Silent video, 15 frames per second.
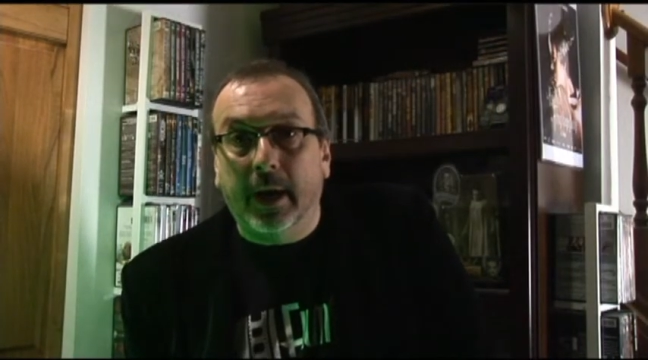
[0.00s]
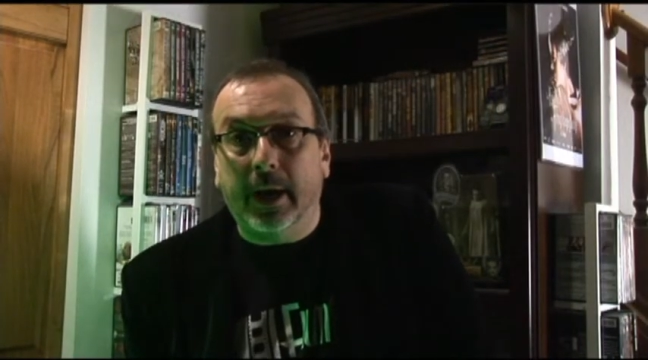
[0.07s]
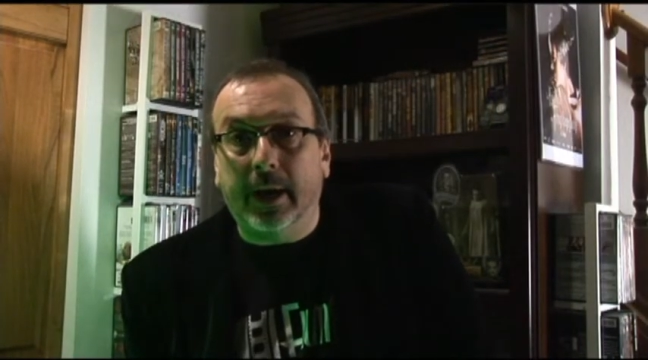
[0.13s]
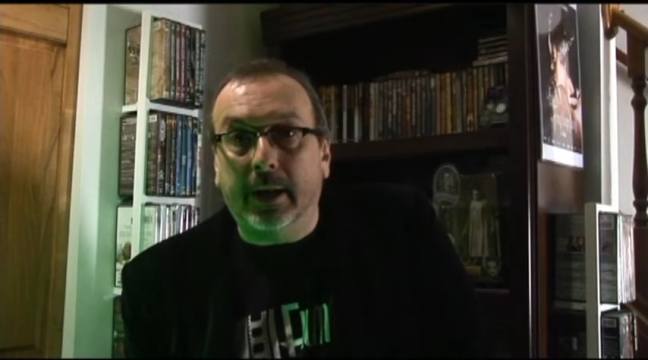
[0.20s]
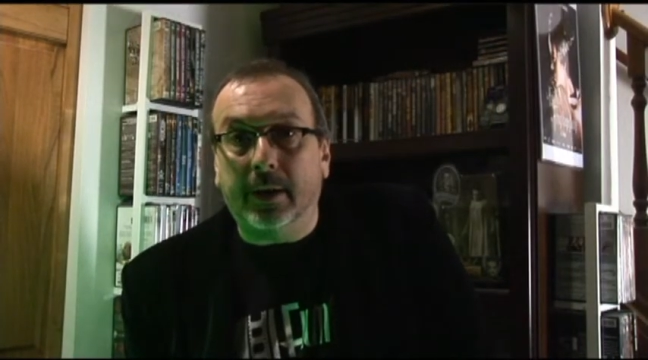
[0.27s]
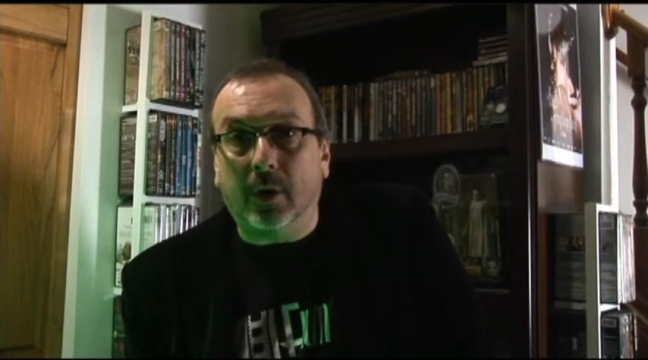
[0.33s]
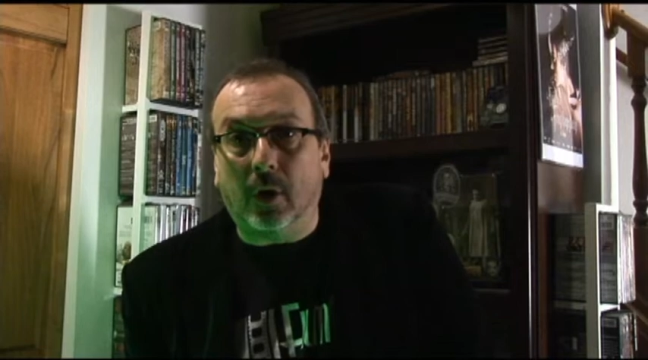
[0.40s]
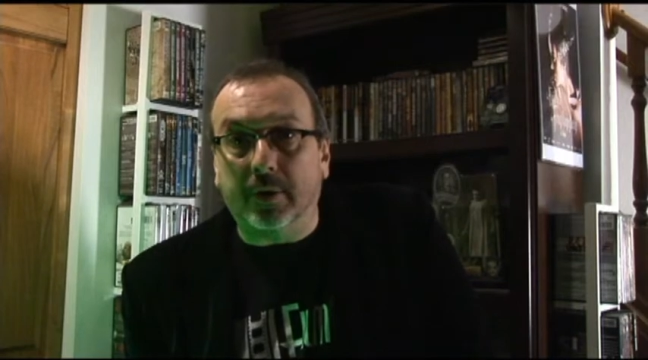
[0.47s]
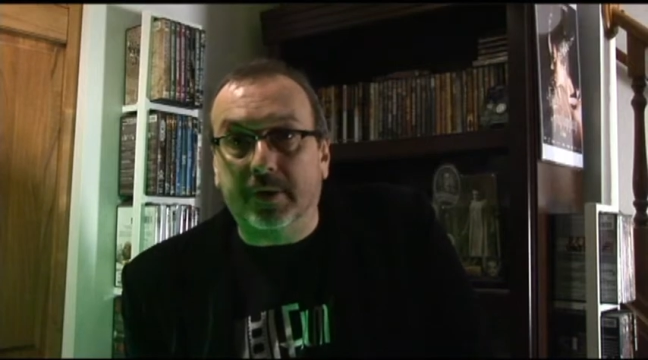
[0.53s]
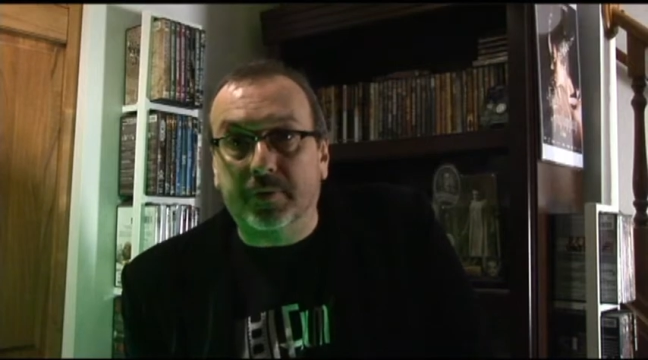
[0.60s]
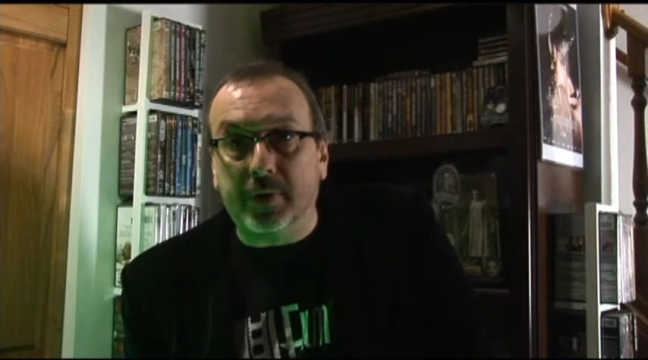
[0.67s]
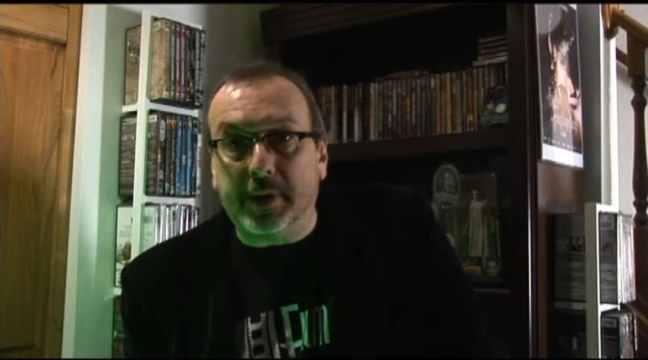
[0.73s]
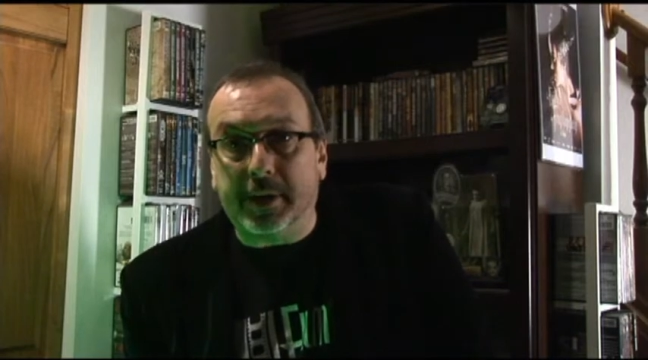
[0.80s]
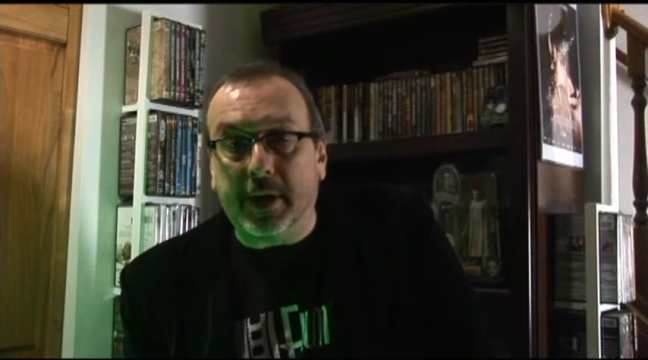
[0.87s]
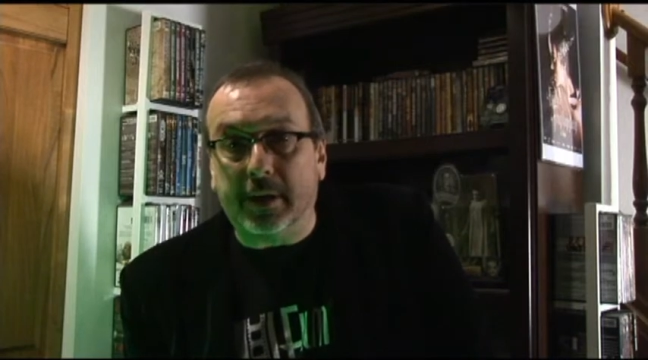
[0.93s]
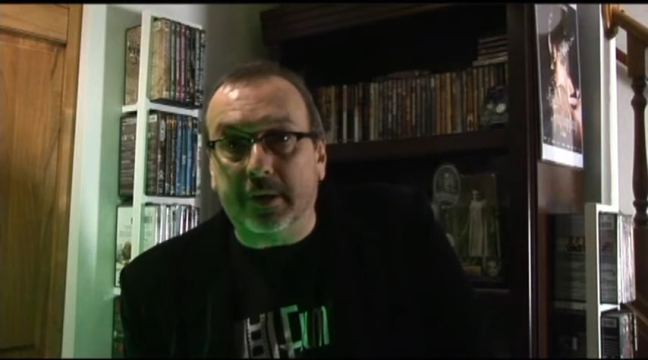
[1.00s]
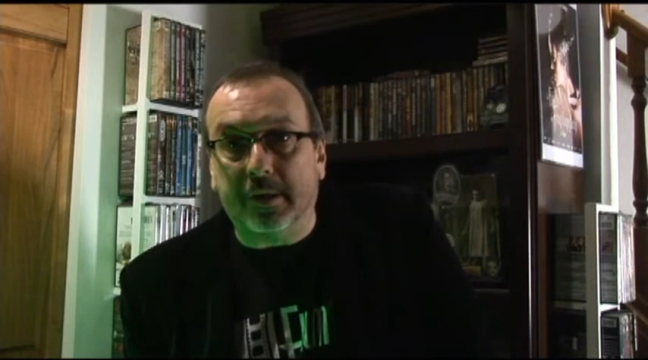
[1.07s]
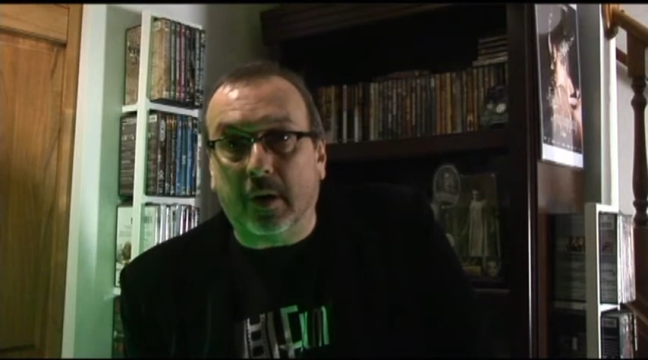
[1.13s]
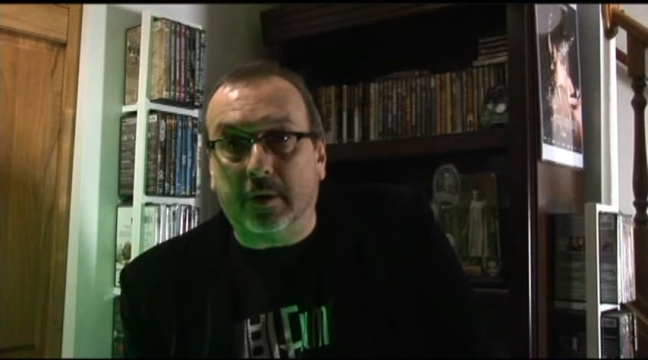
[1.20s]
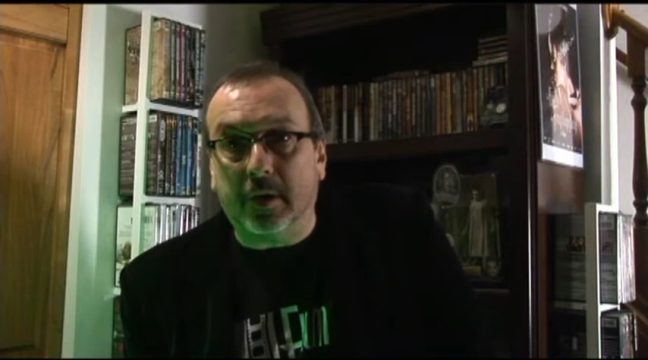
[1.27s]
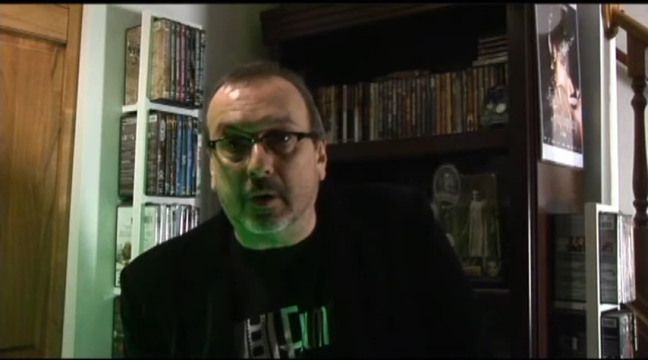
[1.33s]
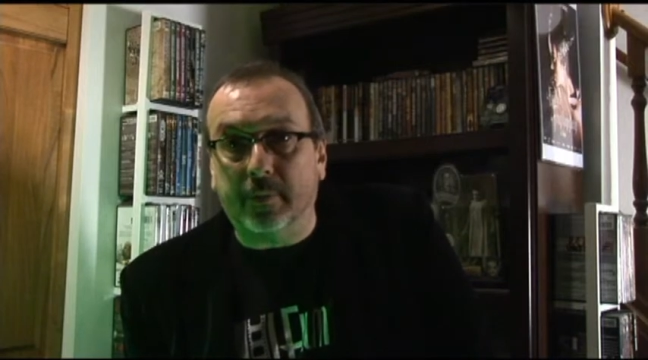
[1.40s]
and our street date
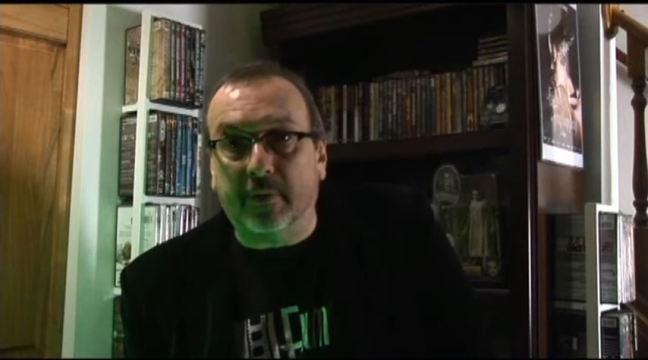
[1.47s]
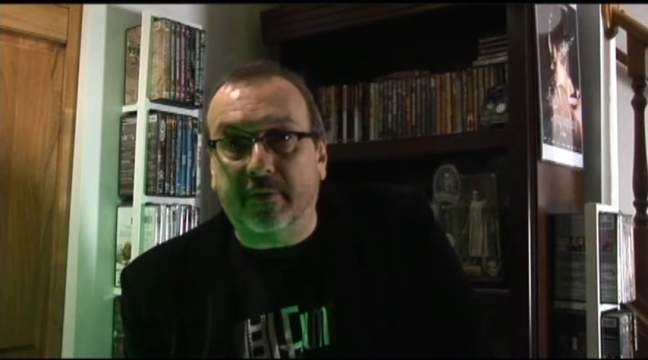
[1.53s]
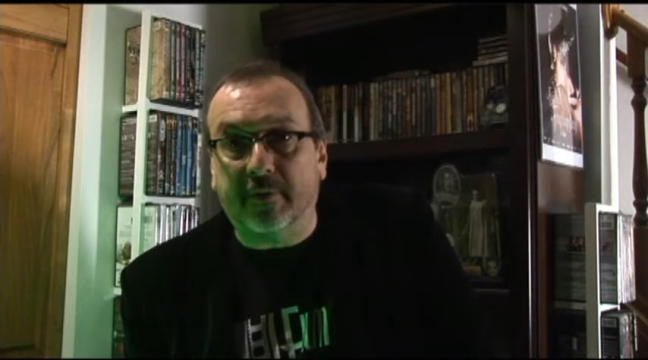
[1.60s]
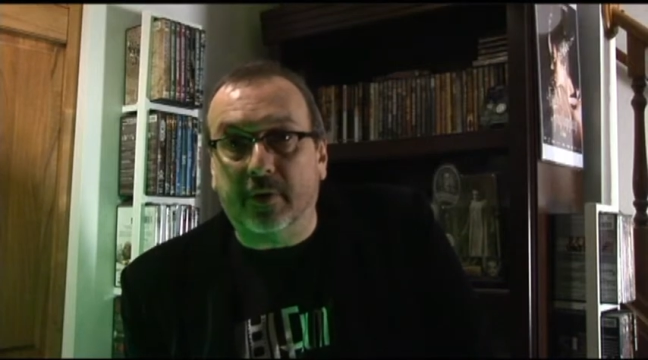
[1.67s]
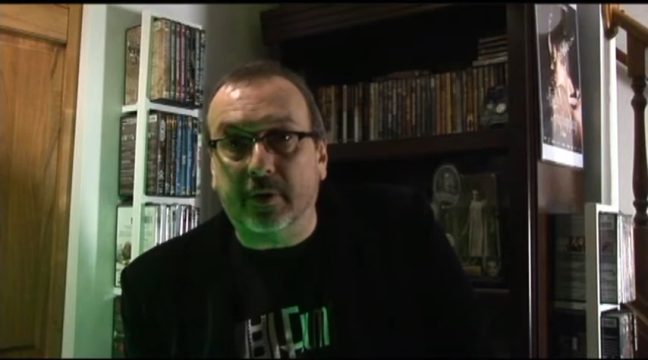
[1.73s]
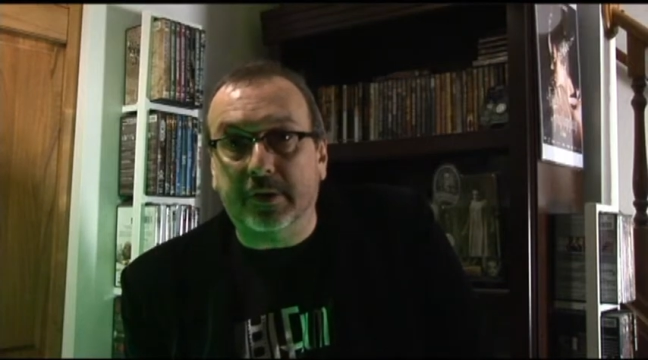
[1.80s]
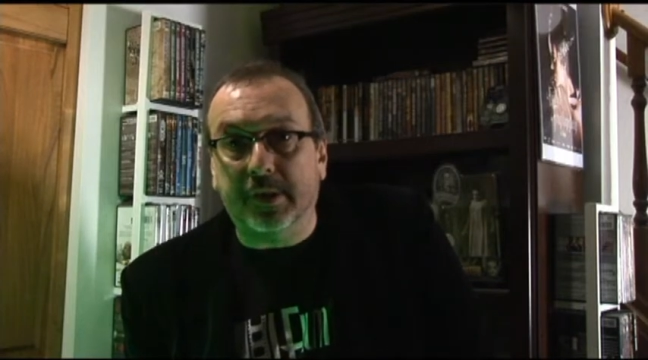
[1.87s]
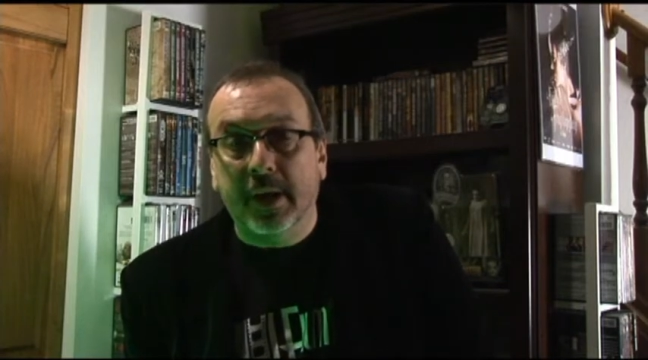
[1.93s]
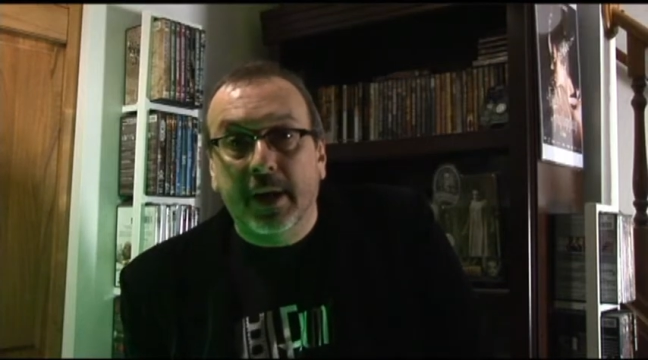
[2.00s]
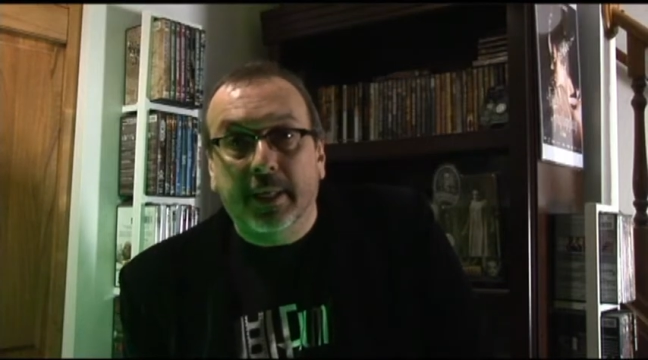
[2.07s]
is October 1st,